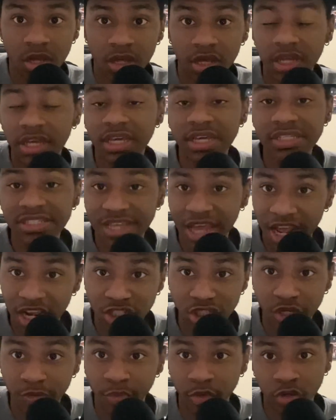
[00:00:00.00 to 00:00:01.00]
He's got a
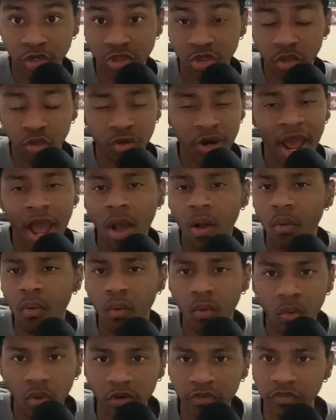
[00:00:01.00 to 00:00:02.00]
chip on his shoulder. Al
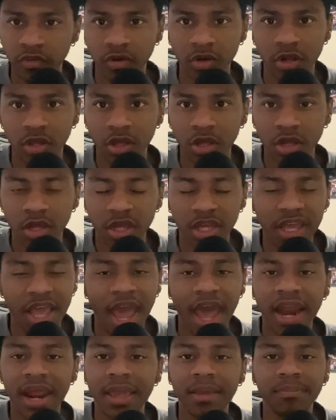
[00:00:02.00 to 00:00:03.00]
Horford, he
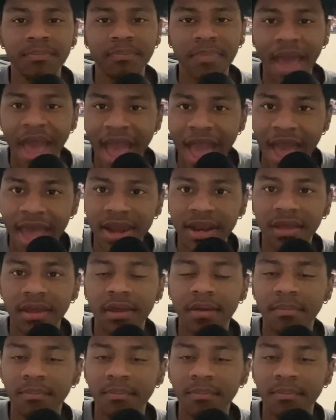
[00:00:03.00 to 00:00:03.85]
had a bad